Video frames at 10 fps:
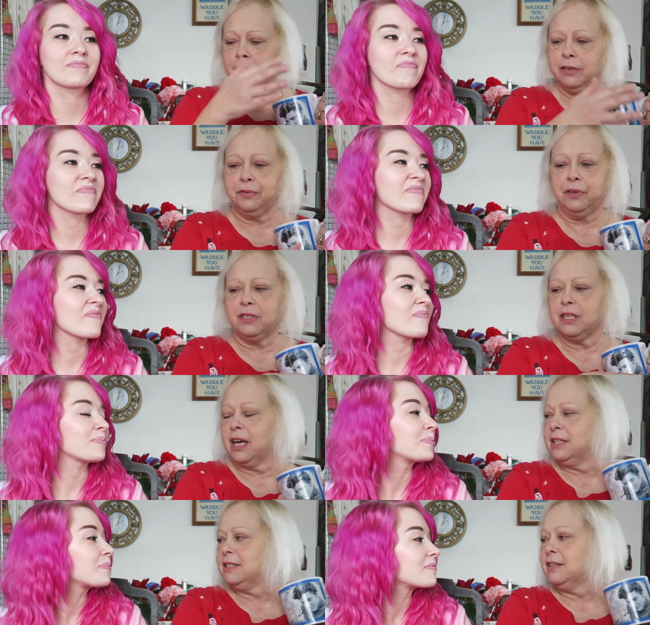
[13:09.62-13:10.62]
Speaker 1: all different
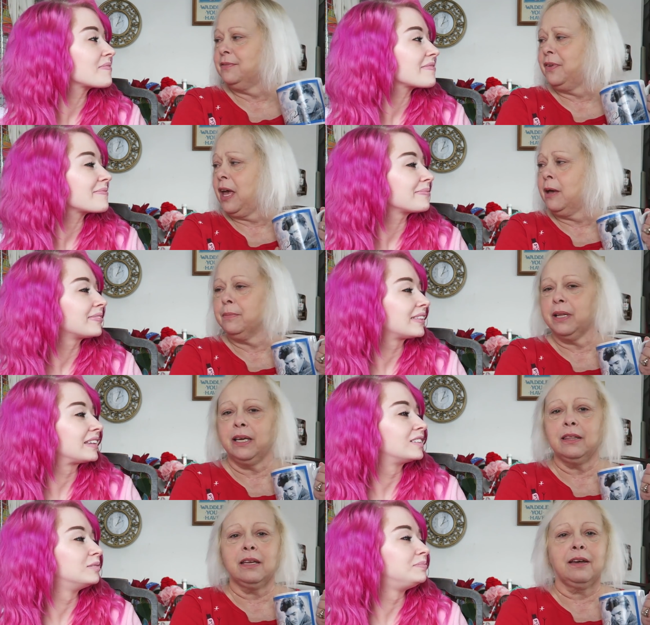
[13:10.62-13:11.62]
sides of the
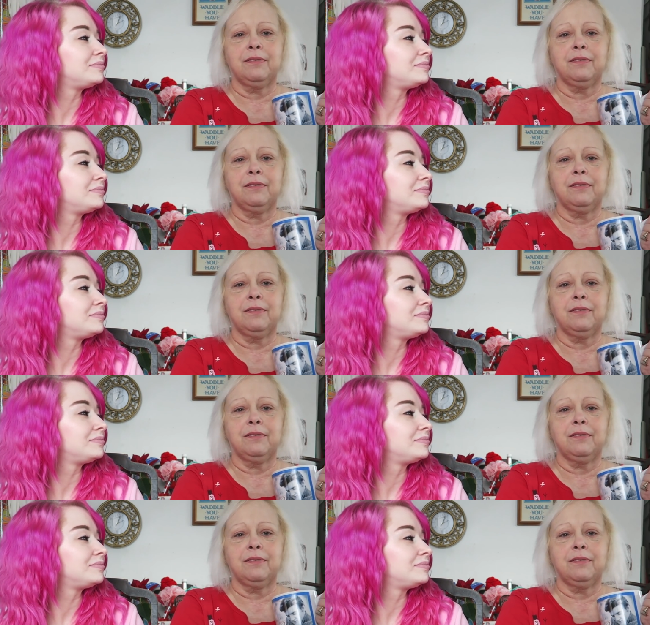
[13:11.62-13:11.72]
family that